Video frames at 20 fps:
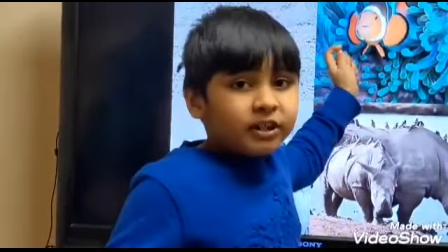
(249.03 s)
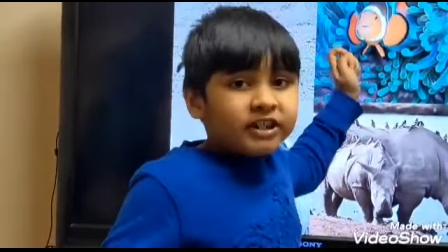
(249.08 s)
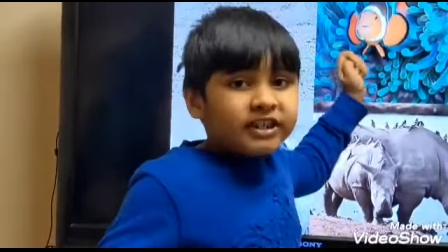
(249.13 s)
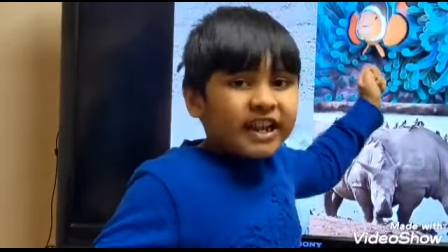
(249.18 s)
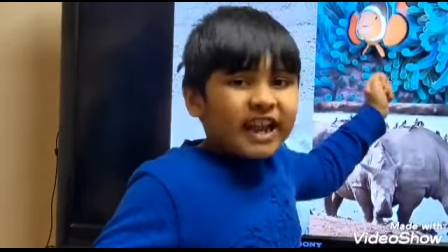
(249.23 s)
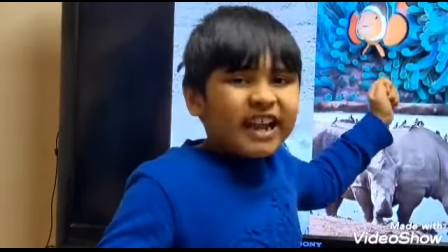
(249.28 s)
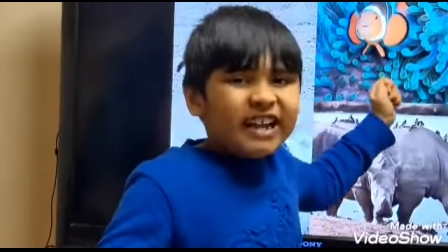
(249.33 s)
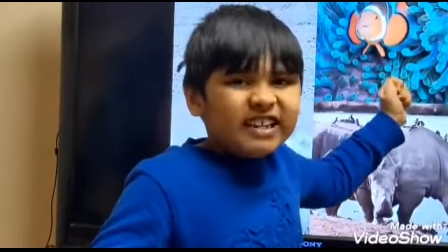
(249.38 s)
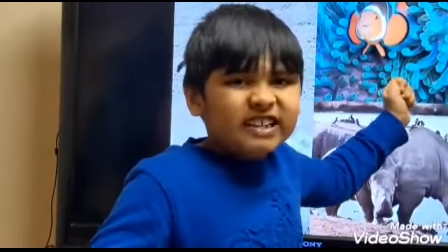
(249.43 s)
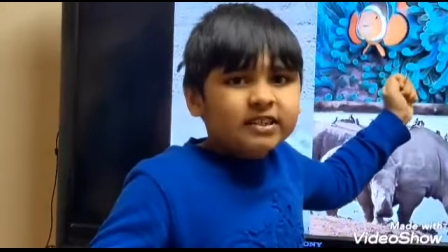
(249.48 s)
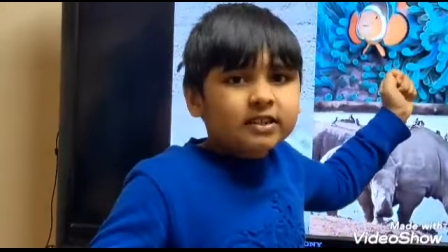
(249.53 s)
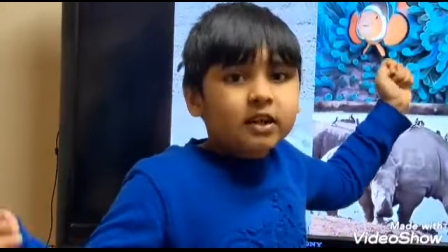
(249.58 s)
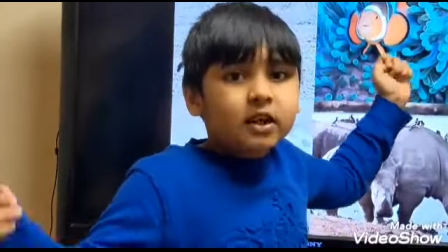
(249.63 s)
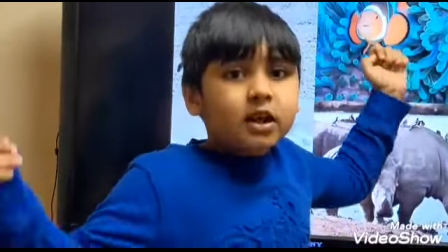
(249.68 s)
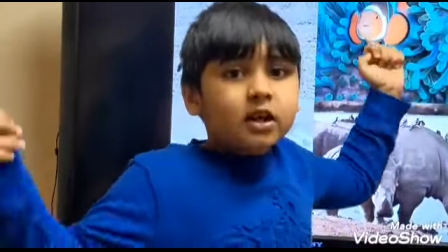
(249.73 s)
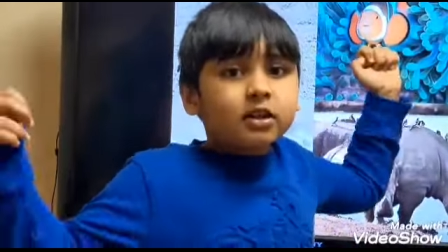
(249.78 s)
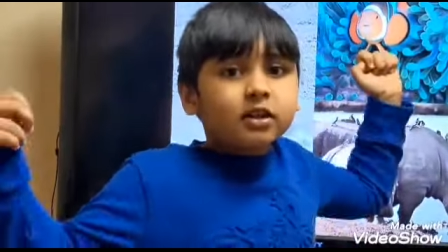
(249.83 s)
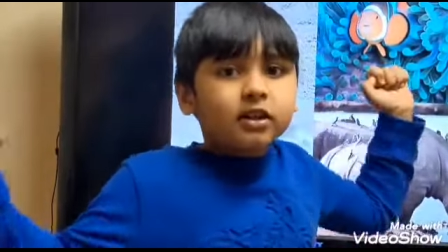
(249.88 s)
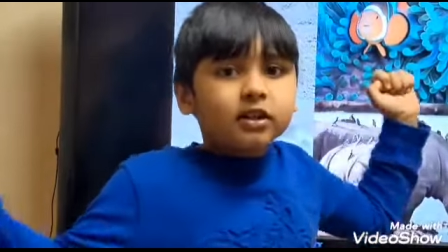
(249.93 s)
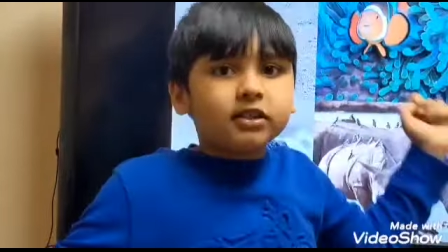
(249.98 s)
protects
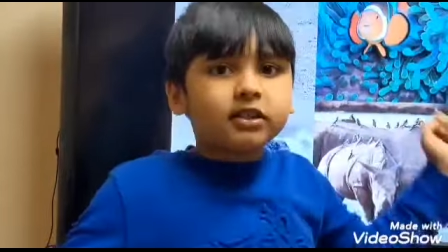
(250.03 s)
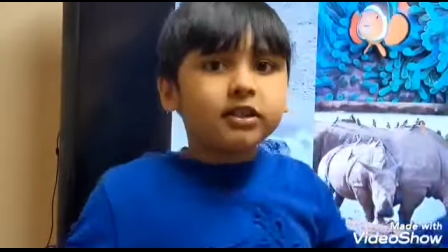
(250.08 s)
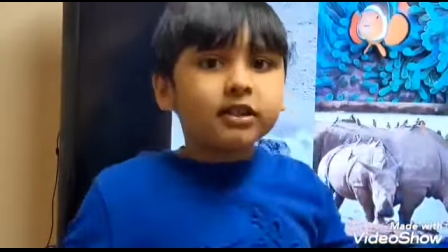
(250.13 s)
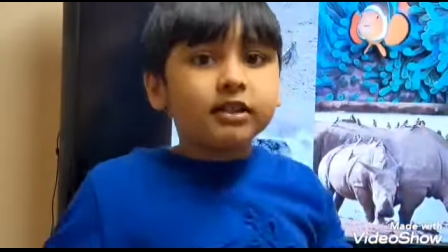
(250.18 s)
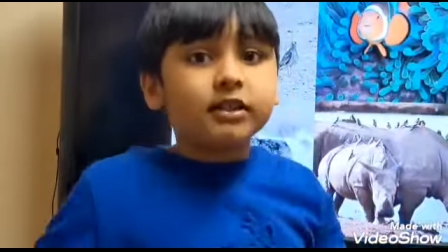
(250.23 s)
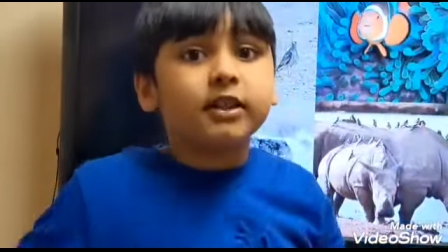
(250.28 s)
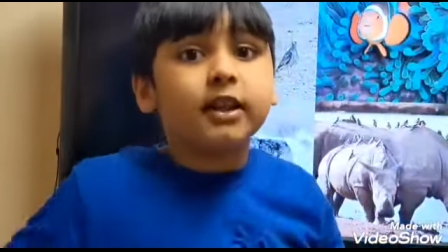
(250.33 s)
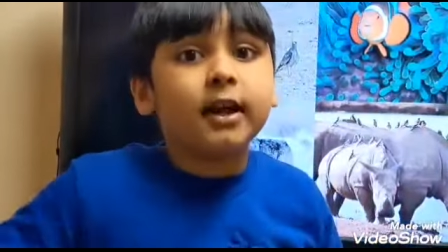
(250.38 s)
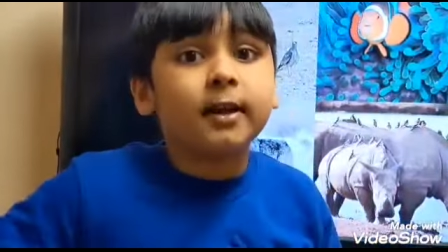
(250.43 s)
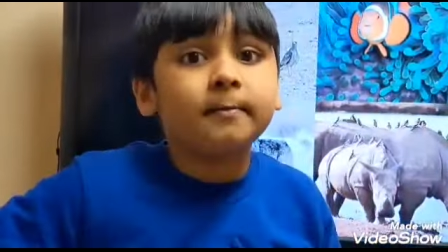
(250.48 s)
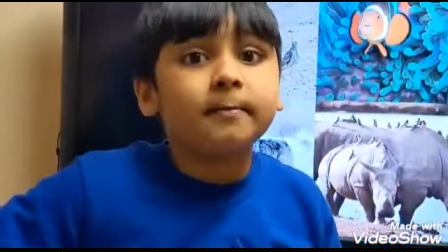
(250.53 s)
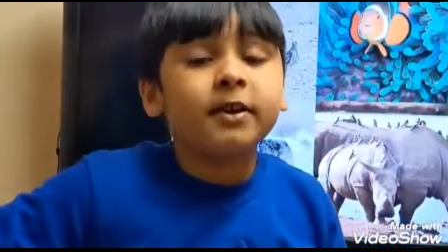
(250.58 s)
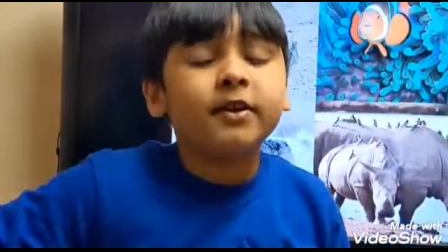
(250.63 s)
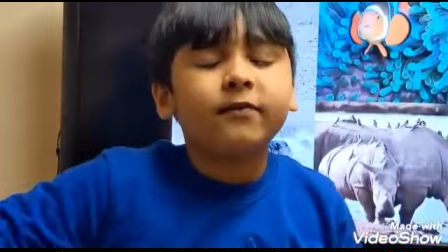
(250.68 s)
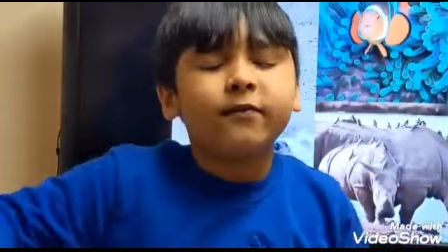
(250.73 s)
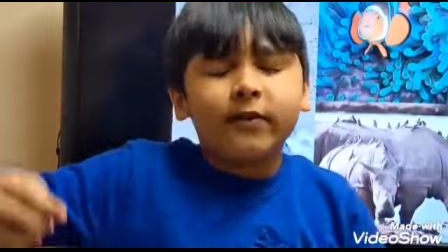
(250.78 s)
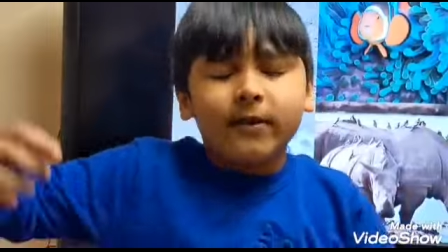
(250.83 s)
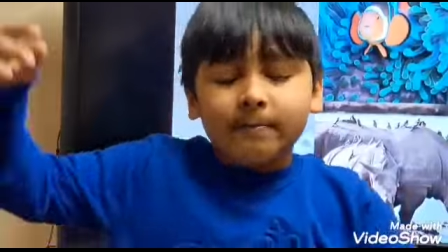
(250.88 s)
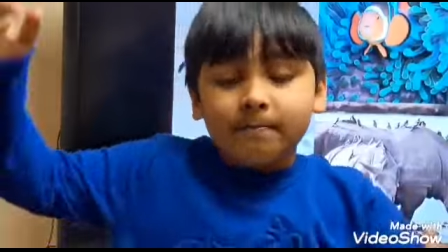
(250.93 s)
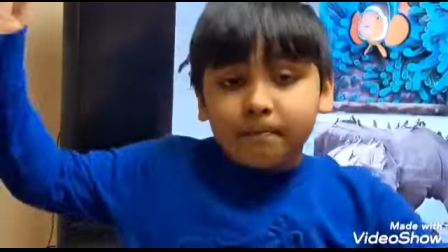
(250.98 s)
the sea anemone
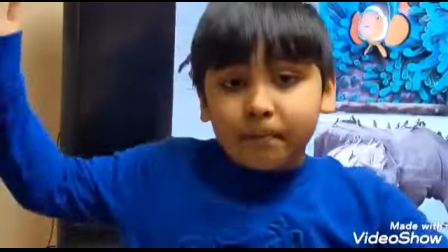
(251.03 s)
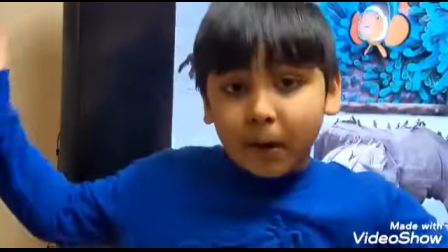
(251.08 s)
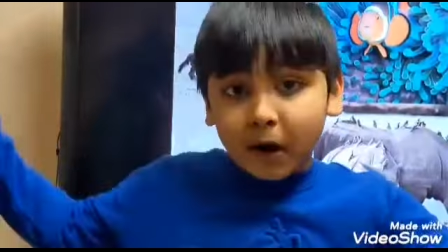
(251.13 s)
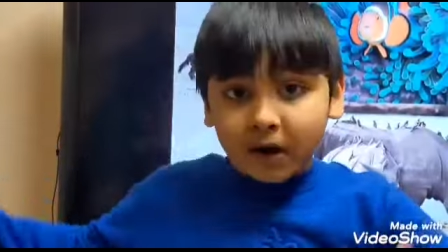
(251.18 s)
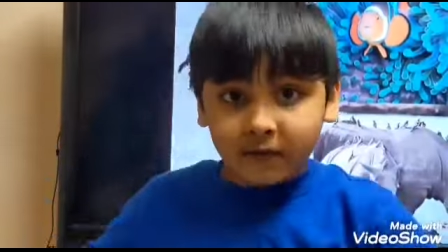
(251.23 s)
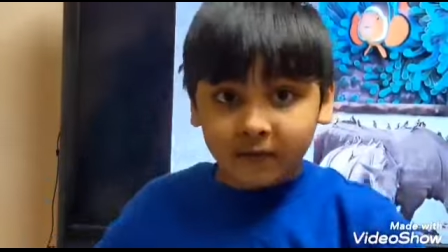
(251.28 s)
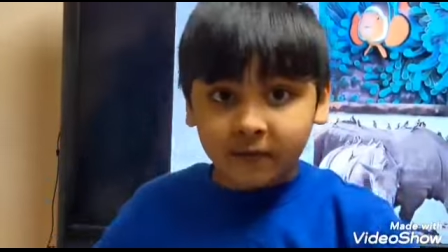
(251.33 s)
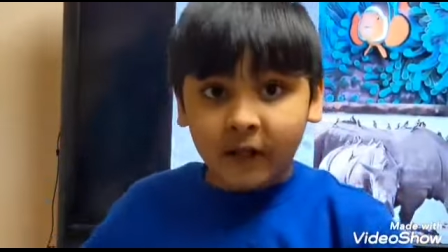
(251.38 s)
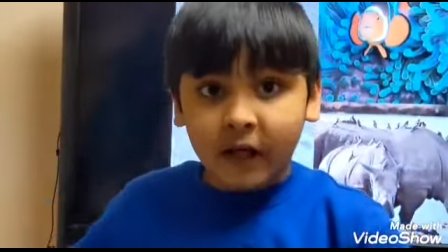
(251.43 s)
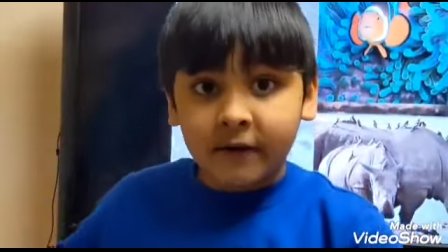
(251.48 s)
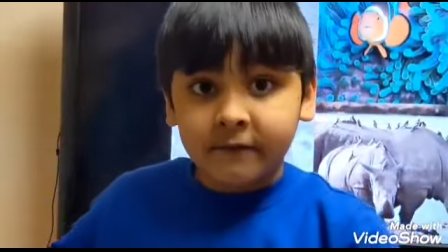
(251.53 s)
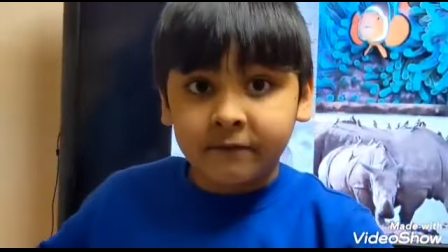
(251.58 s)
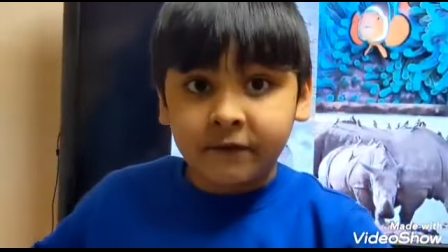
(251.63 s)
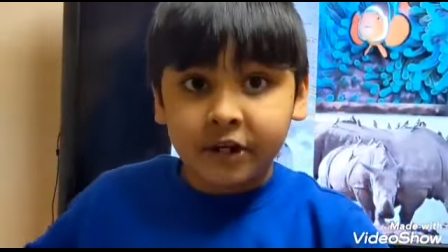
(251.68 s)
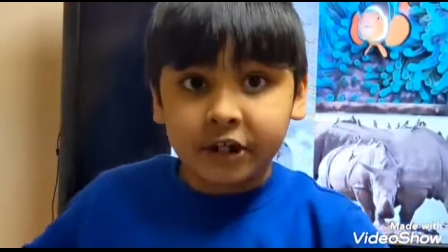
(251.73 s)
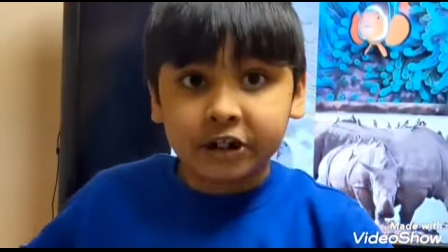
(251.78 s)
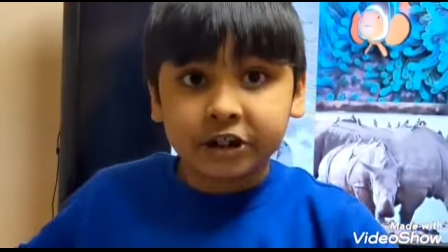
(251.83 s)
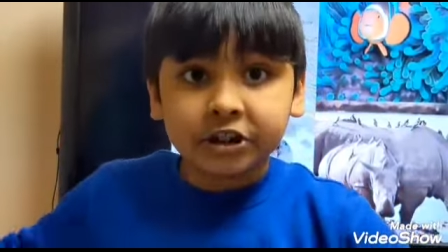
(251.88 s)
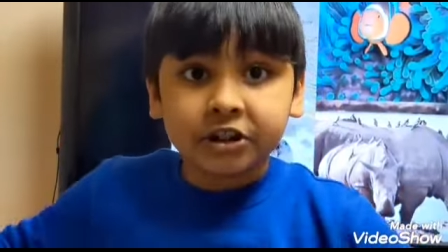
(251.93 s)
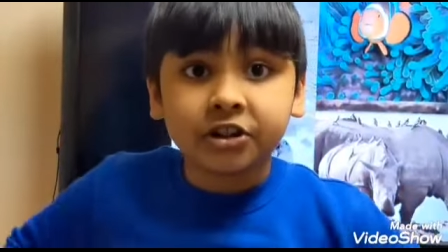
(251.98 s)
from butterfly
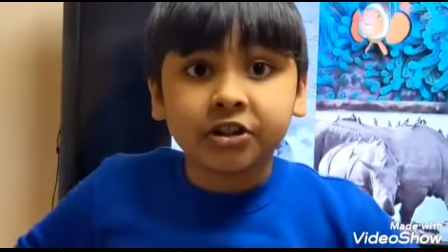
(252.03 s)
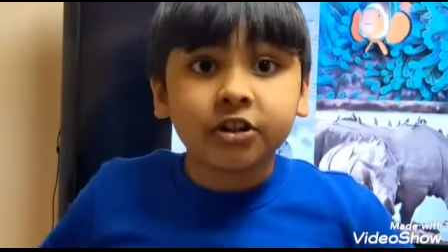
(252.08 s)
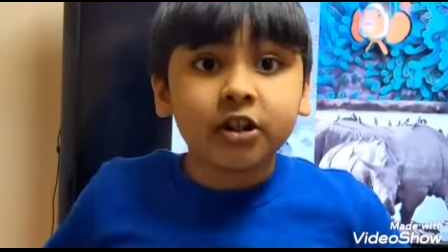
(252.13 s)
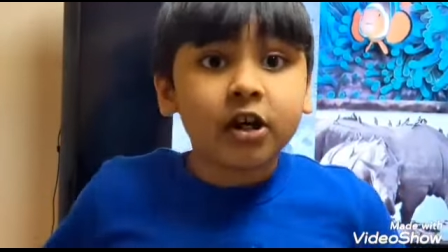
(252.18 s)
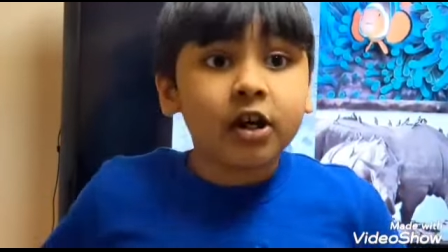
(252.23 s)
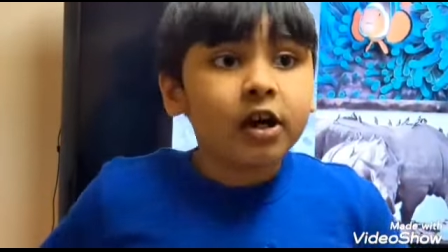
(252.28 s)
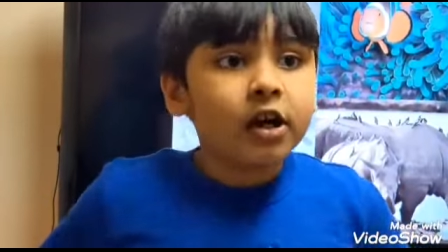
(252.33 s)
fish,